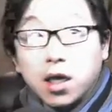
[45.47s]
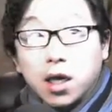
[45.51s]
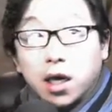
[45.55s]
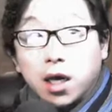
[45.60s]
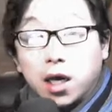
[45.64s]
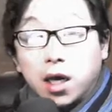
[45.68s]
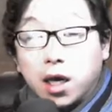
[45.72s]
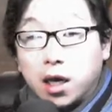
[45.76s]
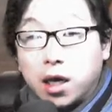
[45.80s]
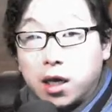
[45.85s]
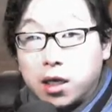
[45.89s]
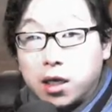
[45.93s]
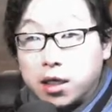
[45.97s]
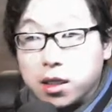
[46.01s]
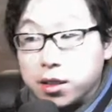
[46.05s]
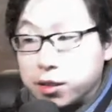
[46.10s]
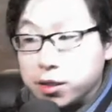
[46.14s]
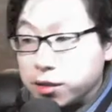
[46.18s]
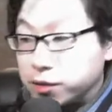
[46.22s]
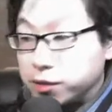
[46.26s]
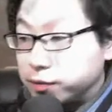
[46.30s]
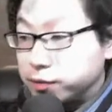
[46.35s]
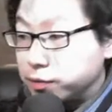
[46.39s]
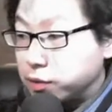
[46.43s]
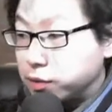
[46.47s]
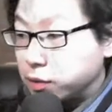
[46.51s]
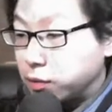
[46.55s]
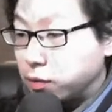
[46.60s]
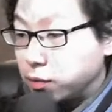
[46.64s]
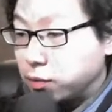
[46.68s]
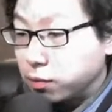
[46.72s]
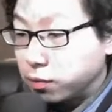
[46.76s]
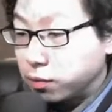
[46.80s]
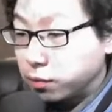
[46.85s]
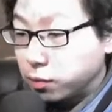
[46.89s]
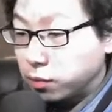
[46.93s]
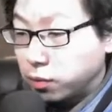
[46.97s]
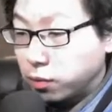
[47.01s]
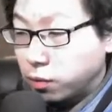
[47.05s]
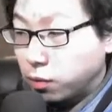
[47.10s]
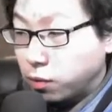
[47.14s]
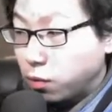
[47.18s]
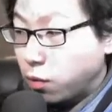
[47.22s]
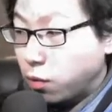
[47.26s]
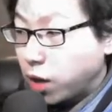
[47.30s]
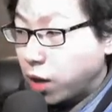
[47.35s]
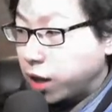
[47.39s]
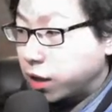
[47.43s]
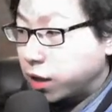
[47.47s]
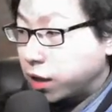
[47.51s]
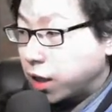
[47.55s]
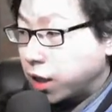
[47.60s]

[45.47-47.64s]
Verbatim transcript: and when